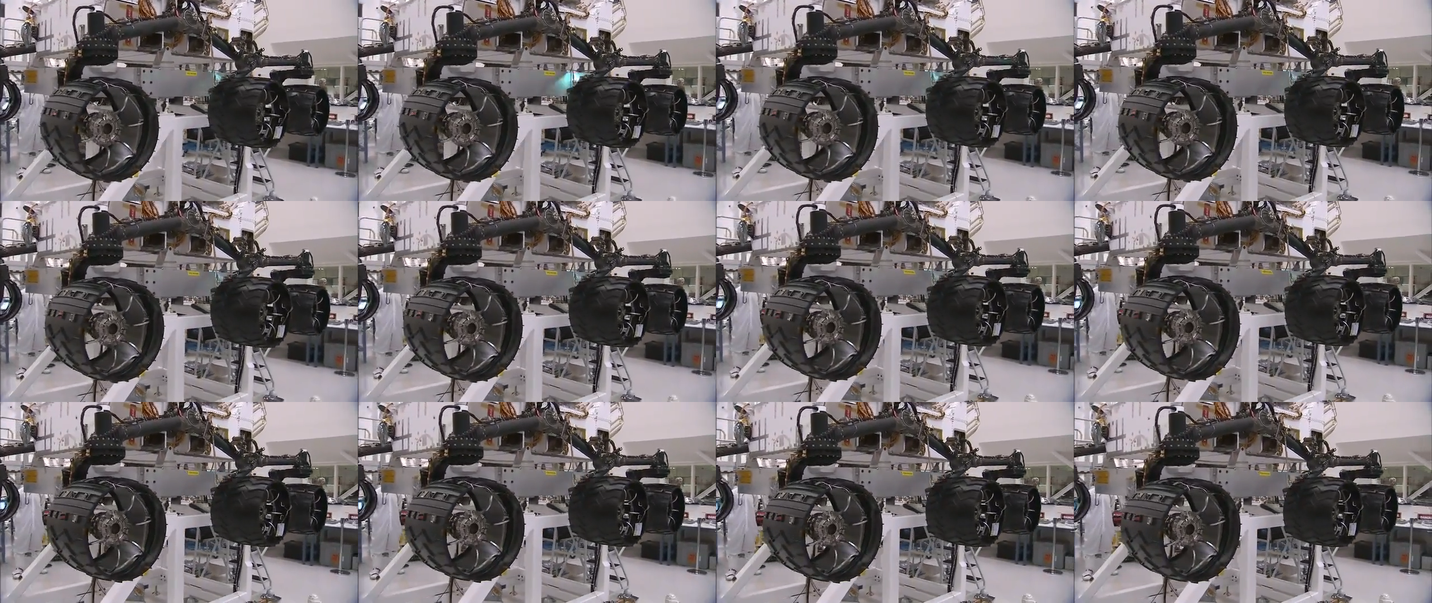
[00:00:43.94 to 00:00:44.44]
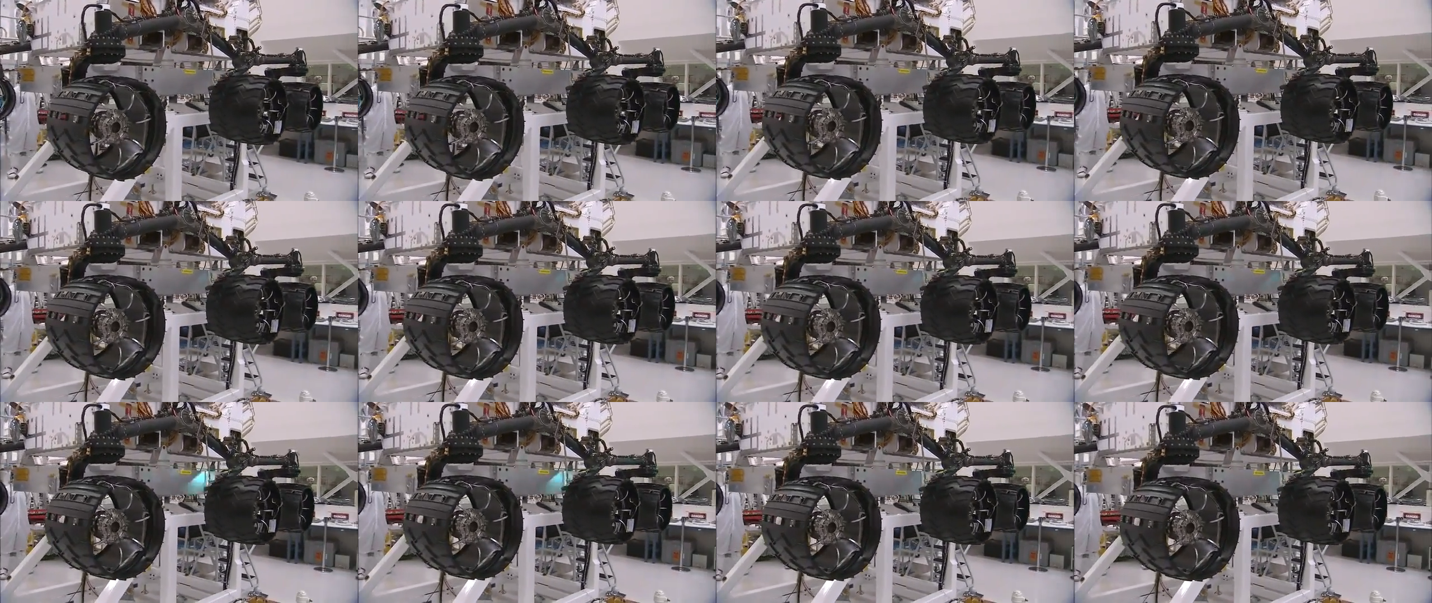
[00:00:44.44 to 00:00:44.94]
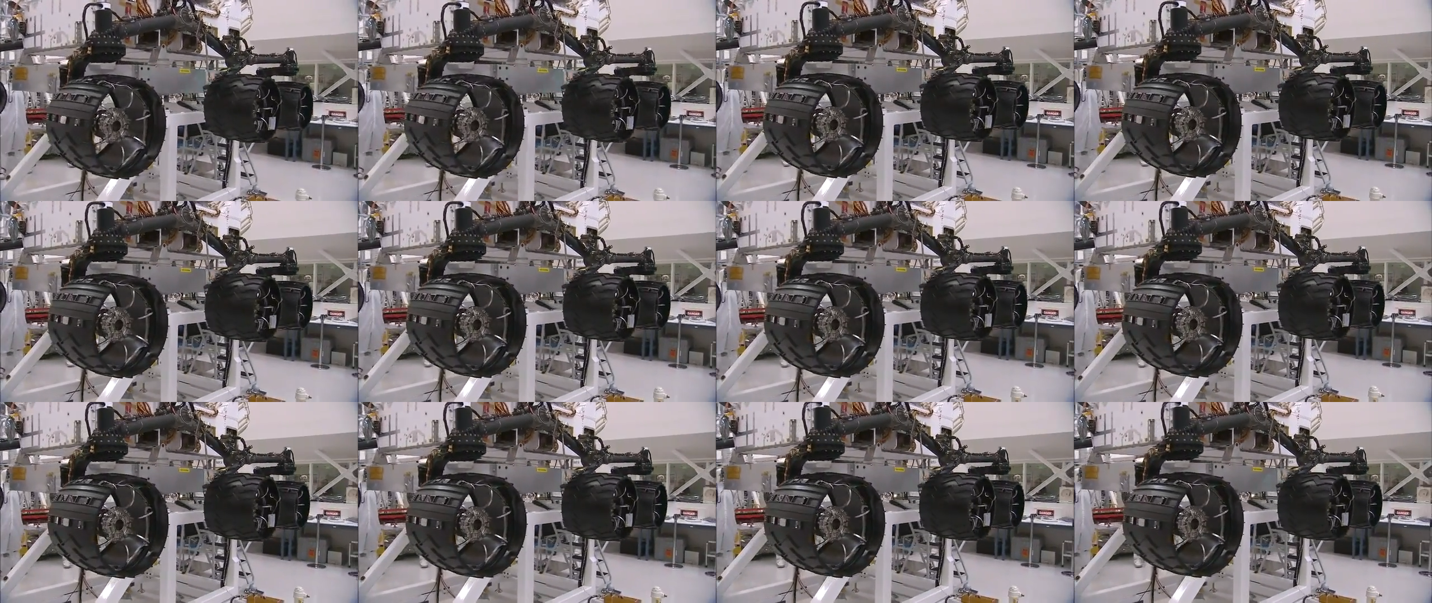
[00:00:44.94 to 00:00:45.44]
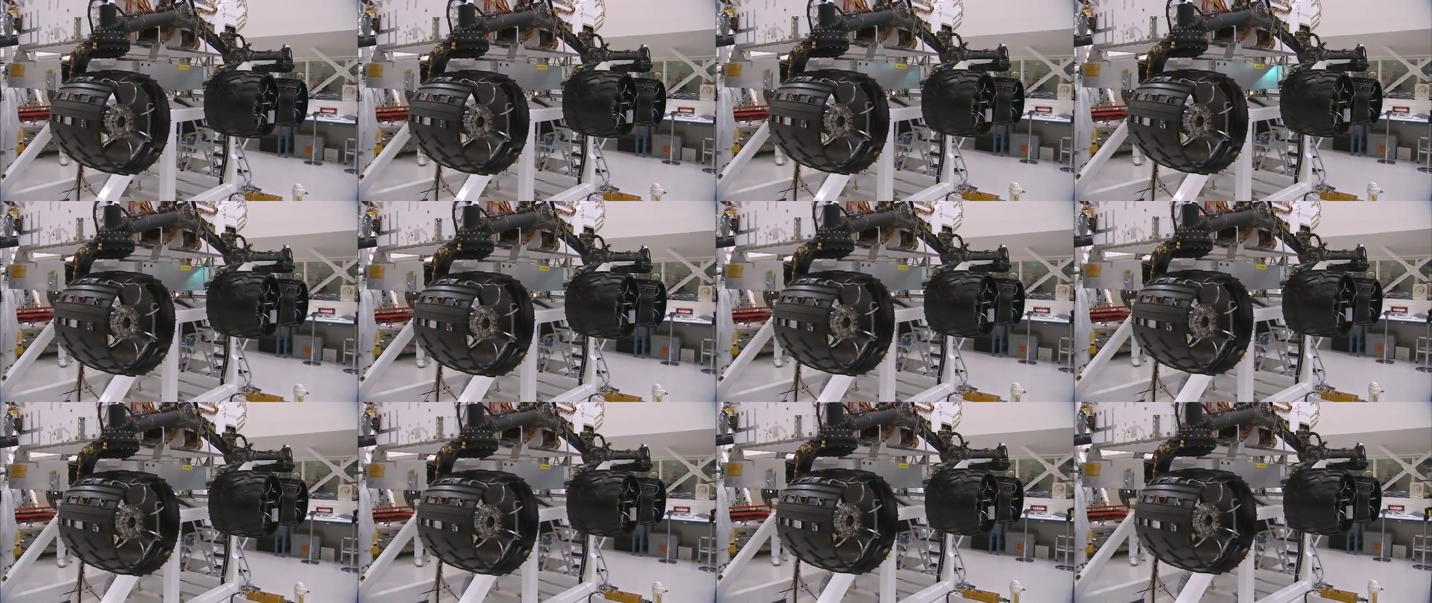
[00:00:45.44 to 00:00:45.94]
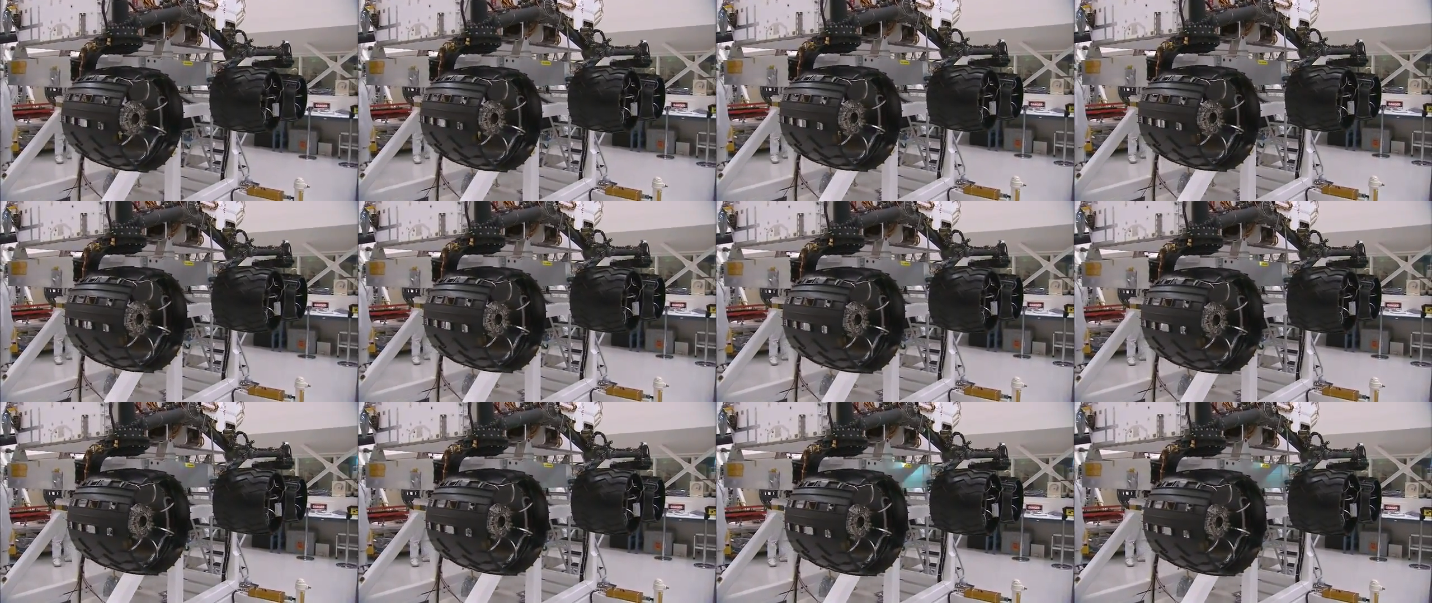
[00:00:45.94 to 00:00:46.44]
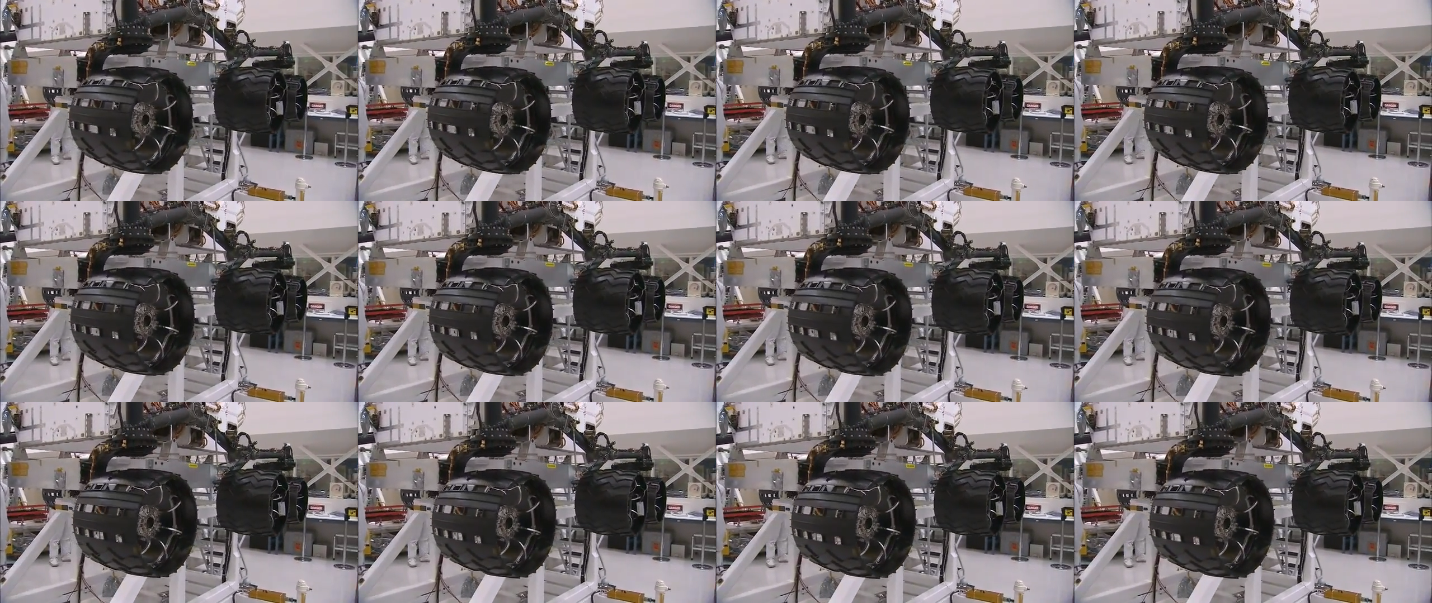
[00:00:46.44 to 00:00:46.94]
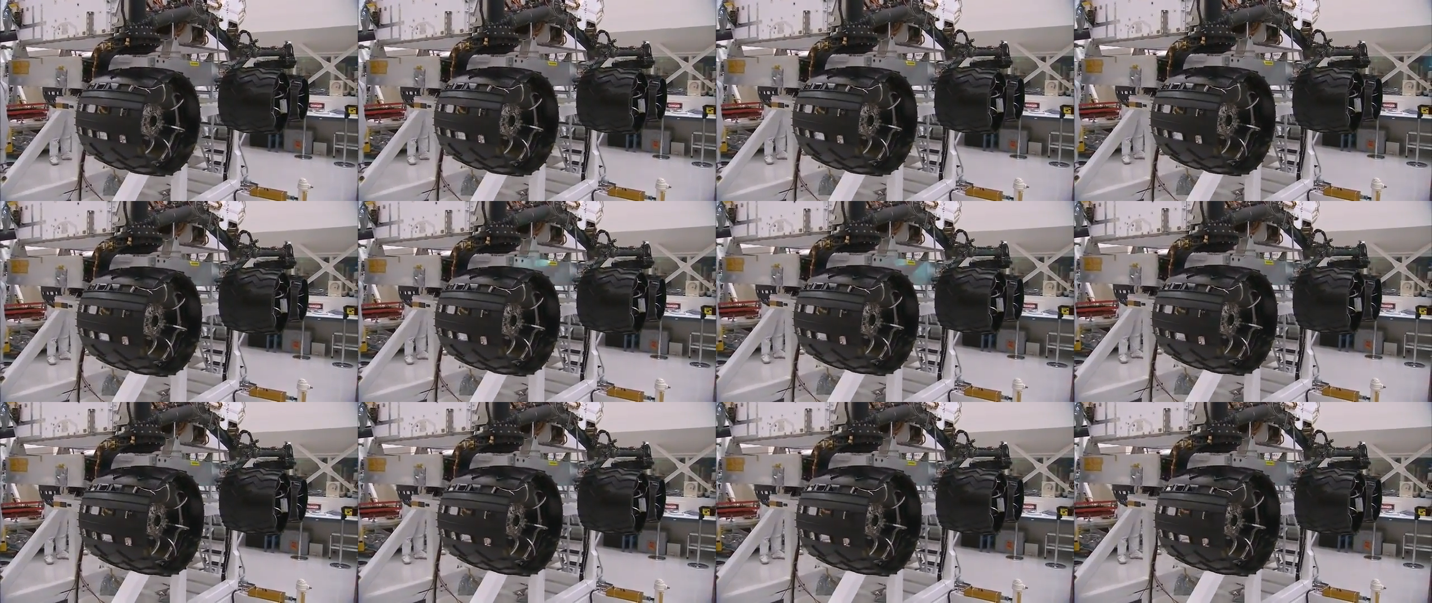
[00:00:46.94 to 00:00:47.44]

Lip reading: Nobody's mouth can be seen.